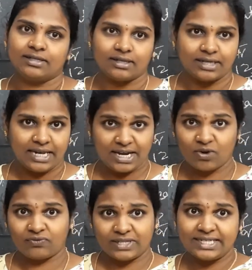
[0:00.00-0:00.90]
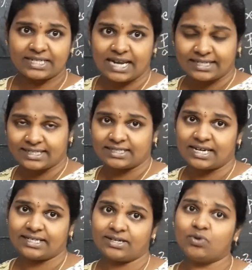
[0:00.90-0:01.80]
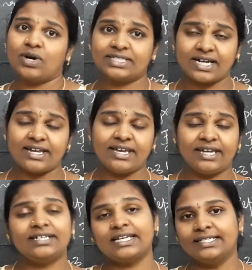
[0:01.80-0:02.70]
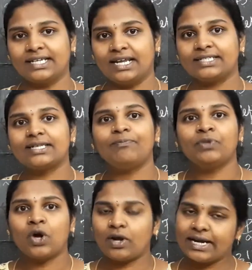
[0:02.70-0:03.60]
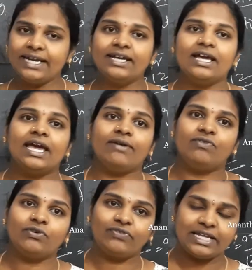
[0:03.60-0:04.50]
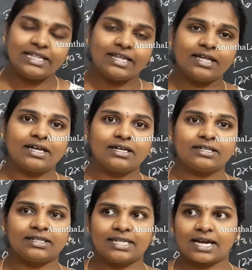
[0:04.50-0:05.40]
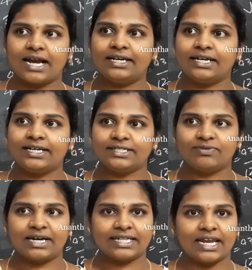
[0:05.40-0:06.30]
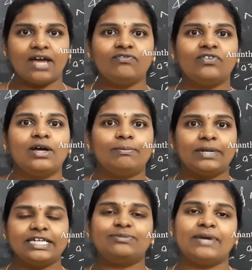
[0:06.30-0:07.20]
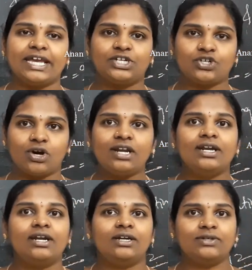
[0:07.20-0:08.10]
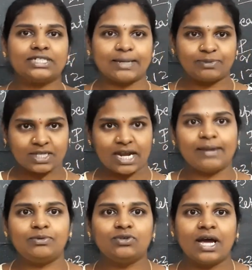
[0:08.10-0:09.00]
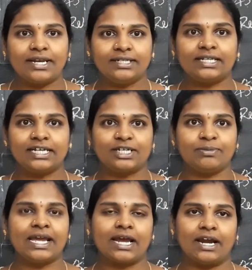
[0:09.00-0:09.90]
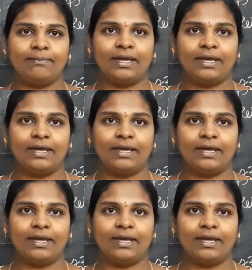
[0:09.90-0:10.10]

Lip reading: need of these classes, like who are studying in 10th class. All right, if you feel the content is worth enough, please make sure to subscribe to Anantha Lakshmi Academy.